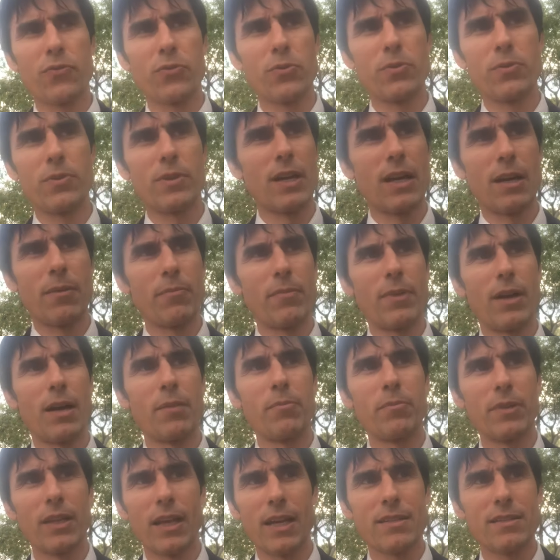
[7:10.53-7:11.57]
fruit,
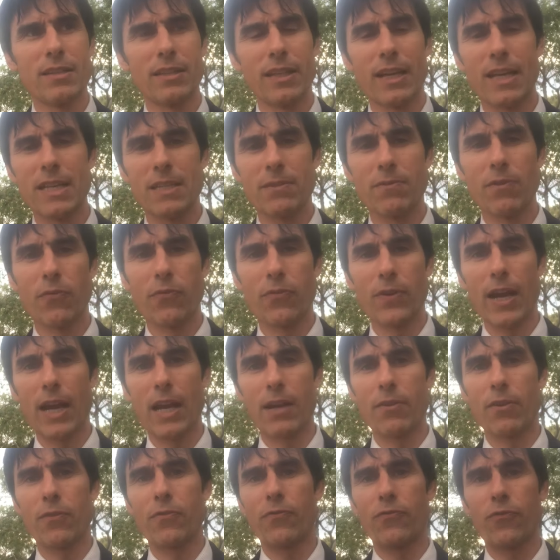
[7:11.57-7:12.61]
I'm less and less of a
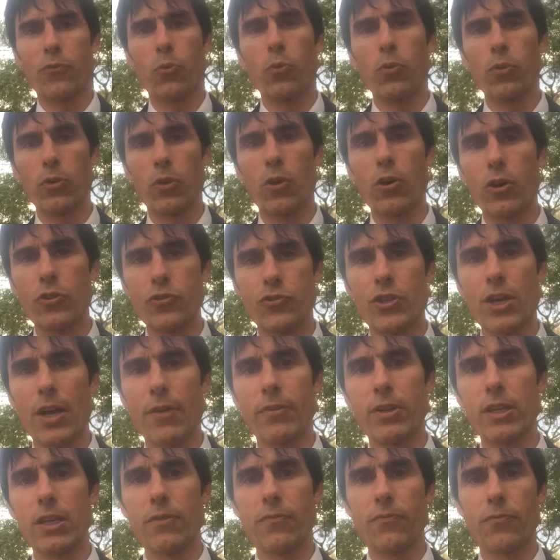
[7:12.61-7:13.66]
fan of it for
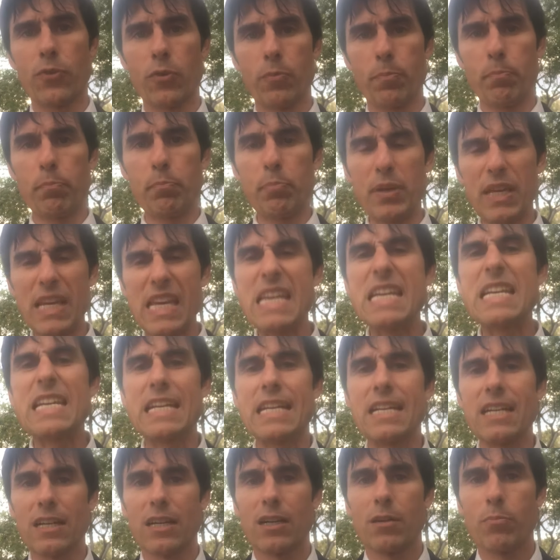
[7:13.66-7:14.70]
longevity, for
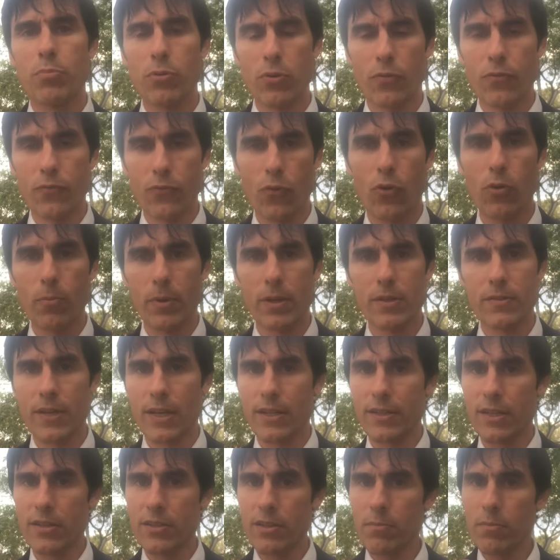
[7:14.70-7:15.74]
peak performance.
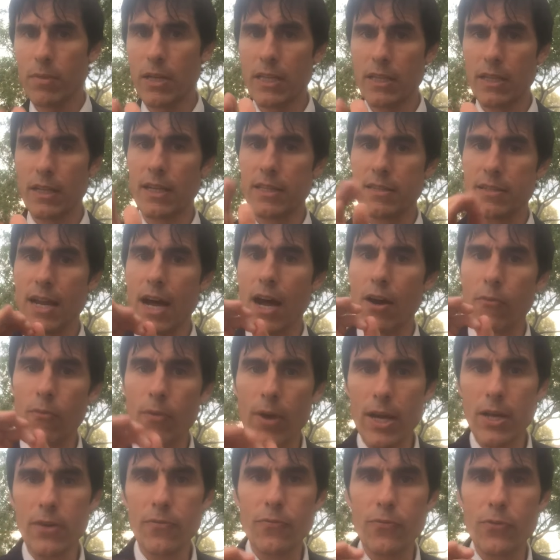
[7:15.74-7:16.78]
That doesn't mean that it's not
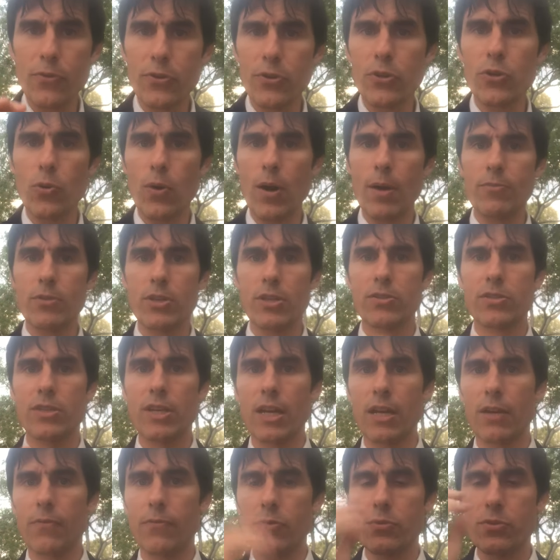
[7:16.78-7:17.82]
right for you. I'm just
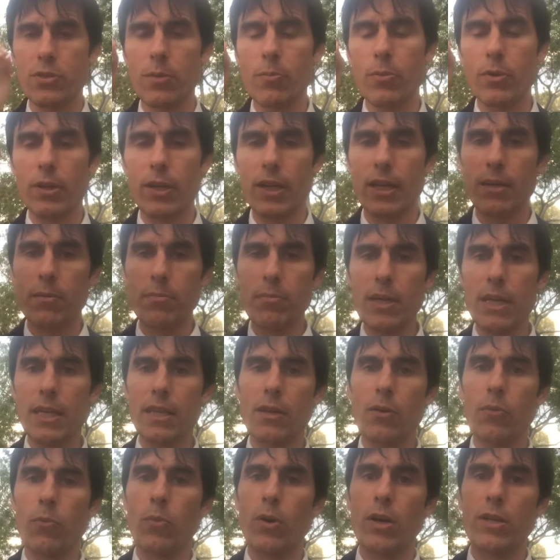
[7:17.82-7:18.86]
saying for someone like me
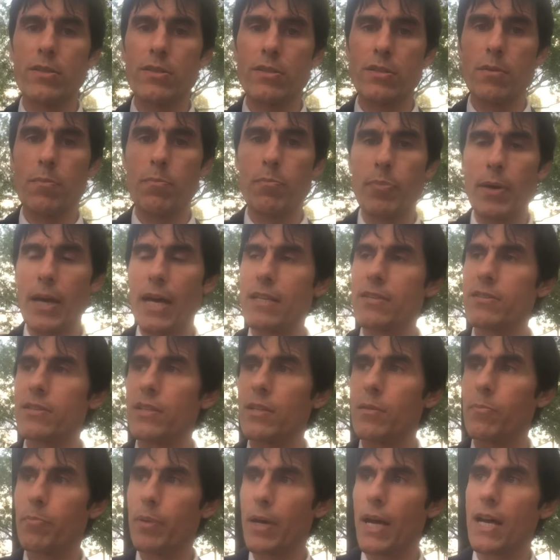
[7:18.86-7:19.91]
that wants the best
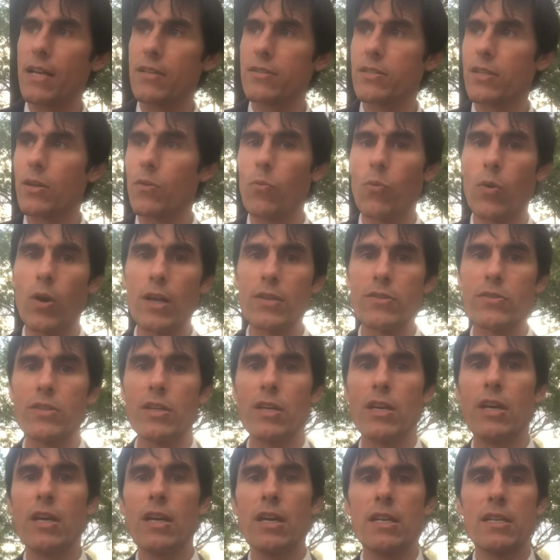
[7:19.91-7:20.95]
of the best and wants
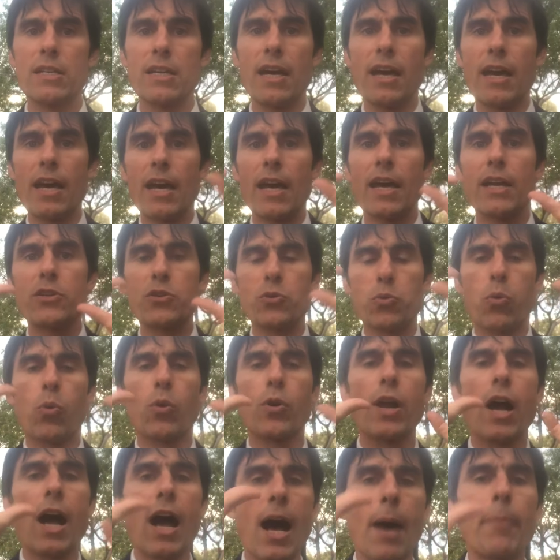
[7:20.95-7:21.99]
to head
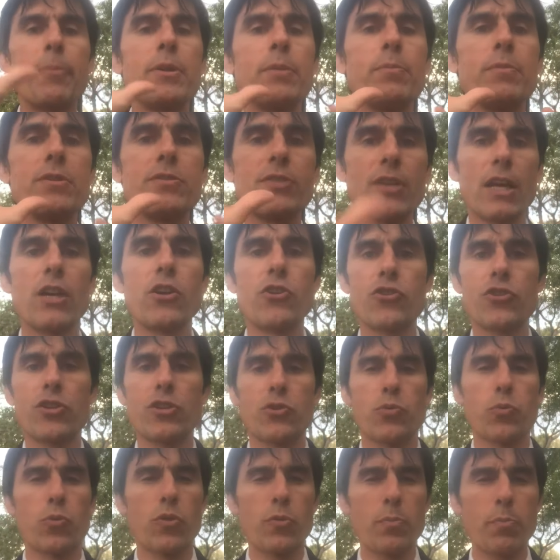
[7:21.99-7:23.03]
toward
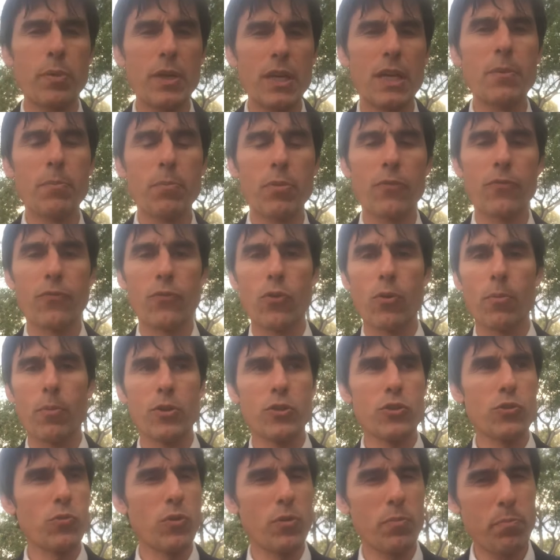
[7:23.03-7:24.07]
optimization, toward peak
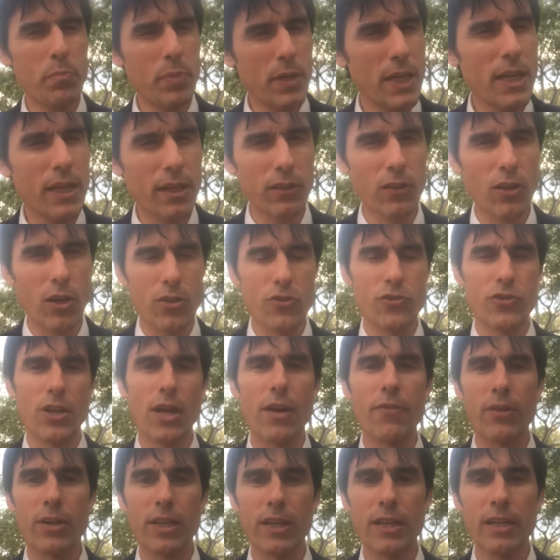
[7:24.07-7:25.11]
performance, toward peak
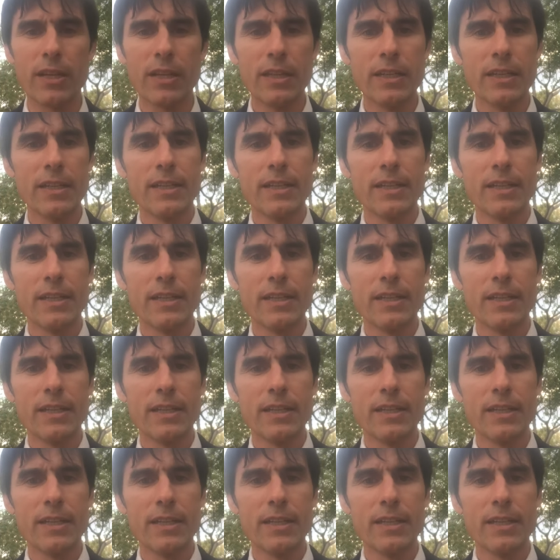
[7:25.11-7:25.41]
longevity,